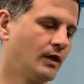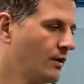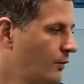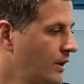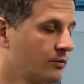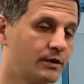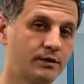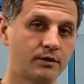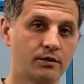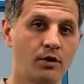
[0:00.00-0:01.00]
While with the
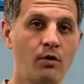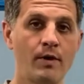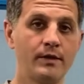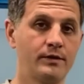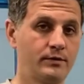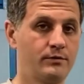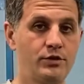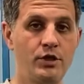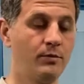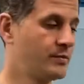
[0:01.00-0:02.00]
low-end,
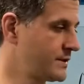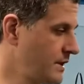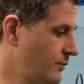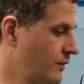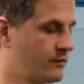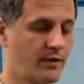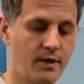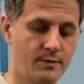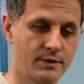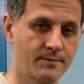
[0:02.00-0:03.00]
cheap, simple
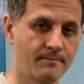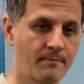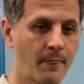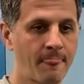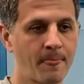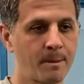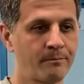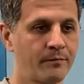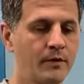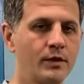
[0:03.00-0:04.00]
frames,
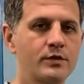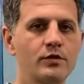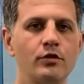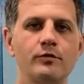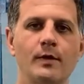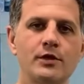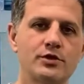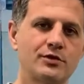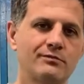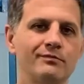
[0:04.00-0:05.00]
there's not
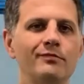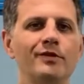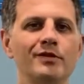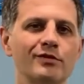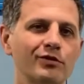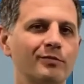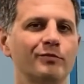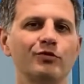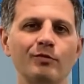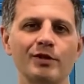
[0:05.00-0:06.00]

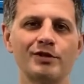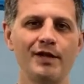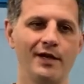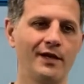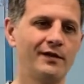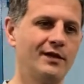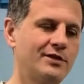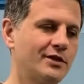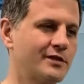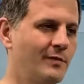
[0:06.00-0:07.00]
too much thinking. They
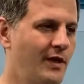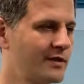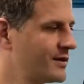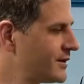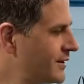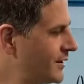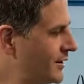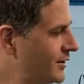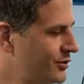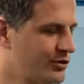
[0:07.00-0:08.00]
just make the
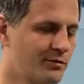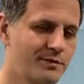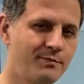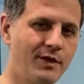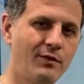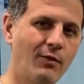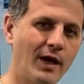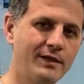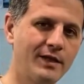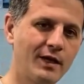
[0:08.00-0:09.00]
tubes be
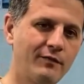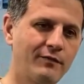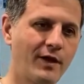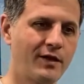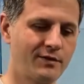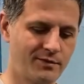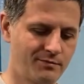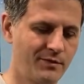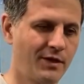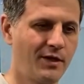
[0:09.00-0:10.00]
wide enough and
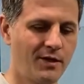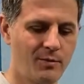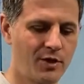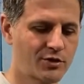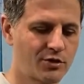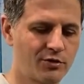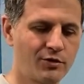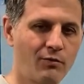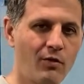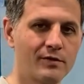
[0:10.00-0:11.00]
make sure the
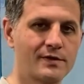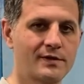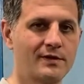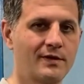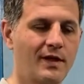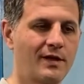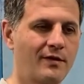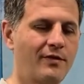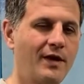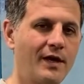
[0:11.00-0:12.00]
walls are
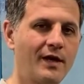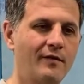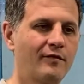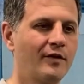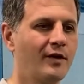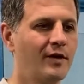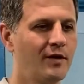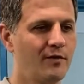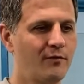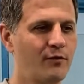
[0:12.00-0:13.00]
thick enough
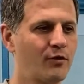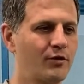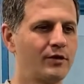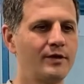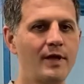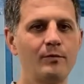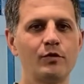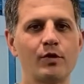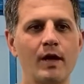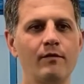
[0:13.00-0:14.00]
for them to
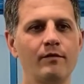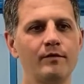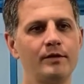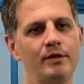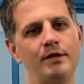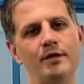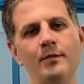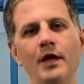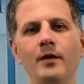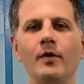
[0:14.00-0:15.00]
have the
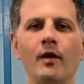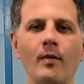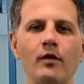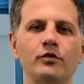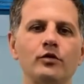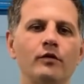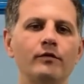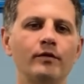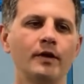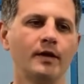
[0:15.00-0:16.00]
minimal amount of